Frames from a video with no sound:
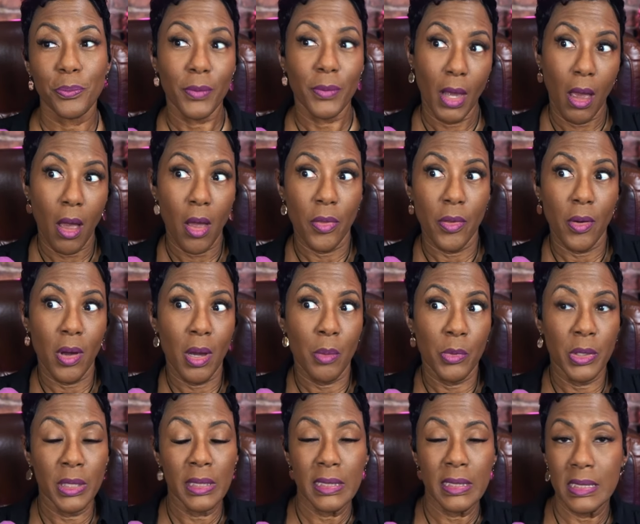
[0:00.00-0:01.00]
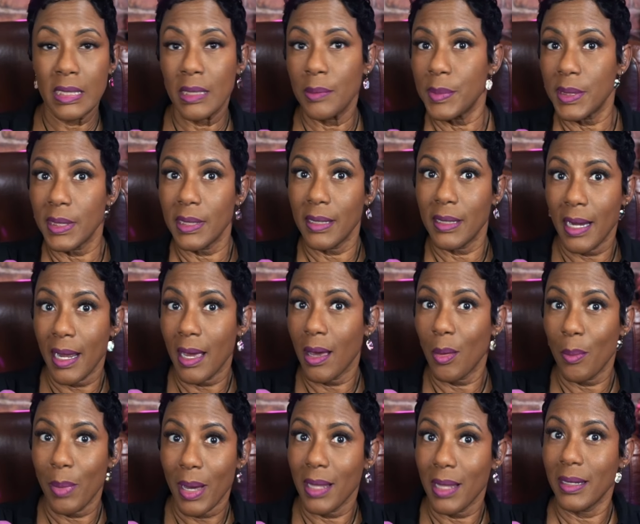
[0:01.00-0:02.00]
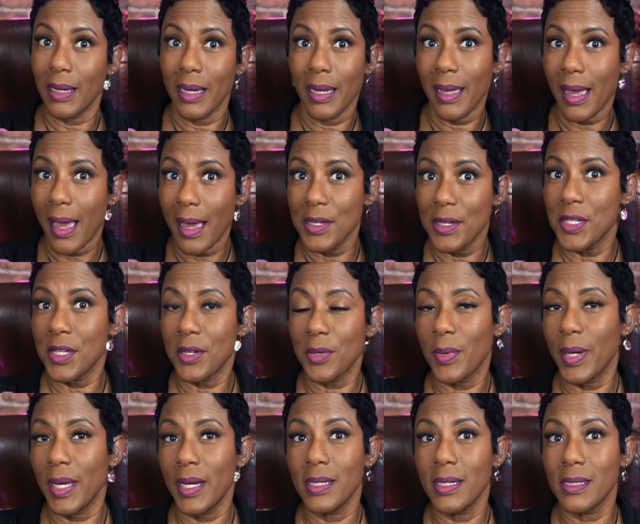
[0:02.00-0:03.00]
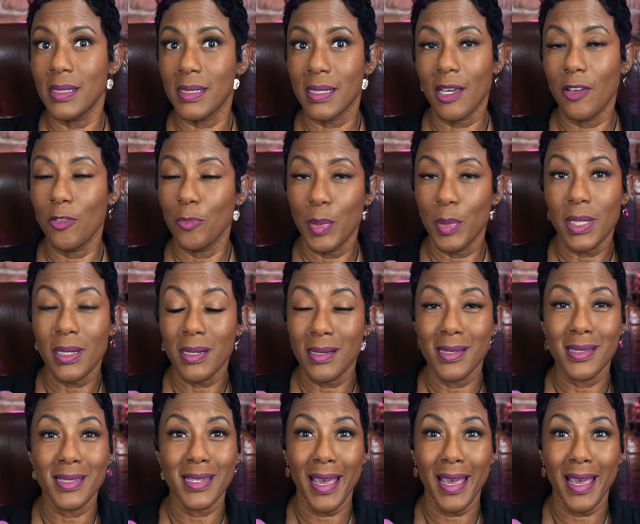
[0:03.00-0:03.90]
Although I'm really tempted now by the AI generated stuff because,